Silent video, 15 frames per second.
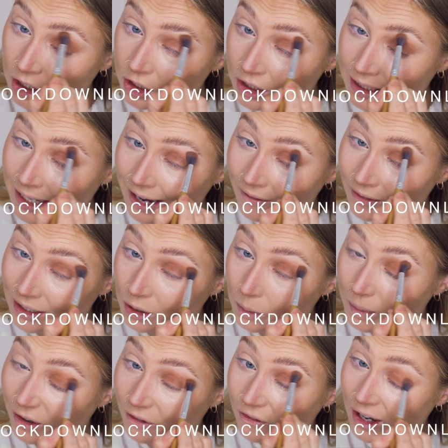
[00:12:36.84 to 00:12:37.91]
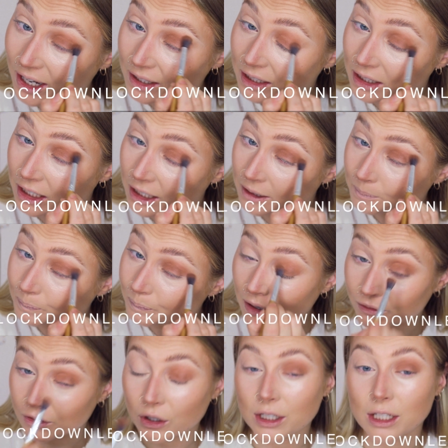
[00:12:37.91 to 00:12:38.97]
just have a little bit of fun, you know.
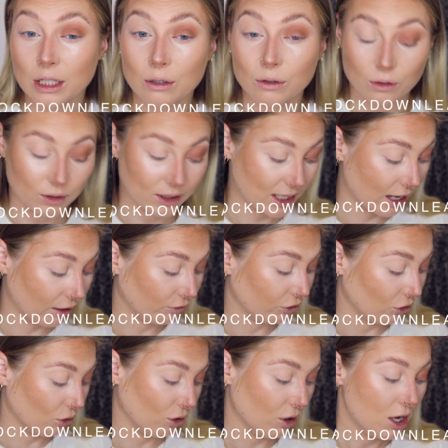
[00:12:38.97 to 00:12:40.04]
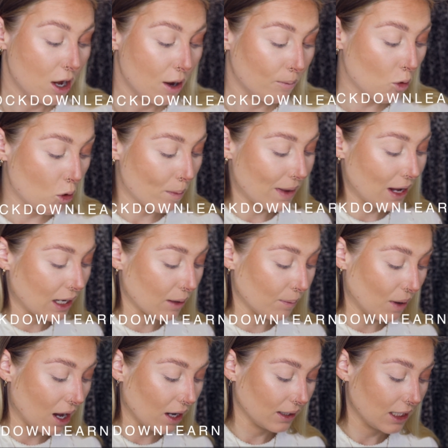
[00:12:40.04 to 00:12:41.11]
I've got another course then for more
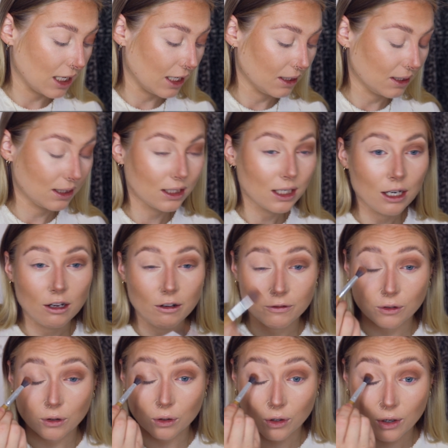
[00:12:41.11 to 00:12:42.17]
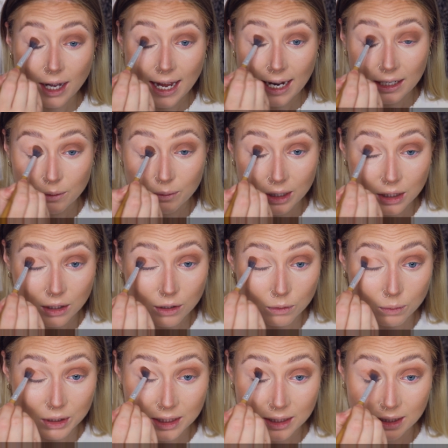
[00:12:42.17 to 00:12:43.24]
makeup artists, for anyone who
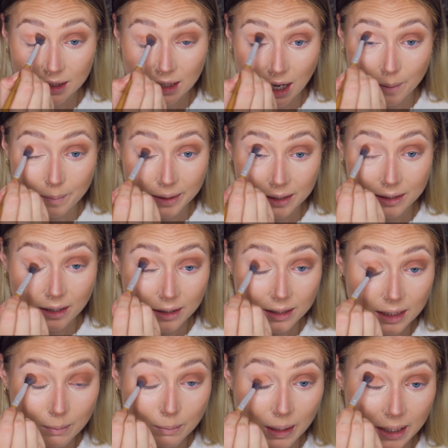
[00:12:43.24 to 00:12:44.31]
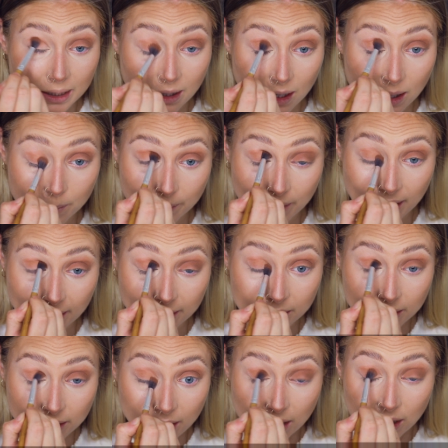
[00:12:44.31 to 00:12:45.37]
wants to start a business in makeup and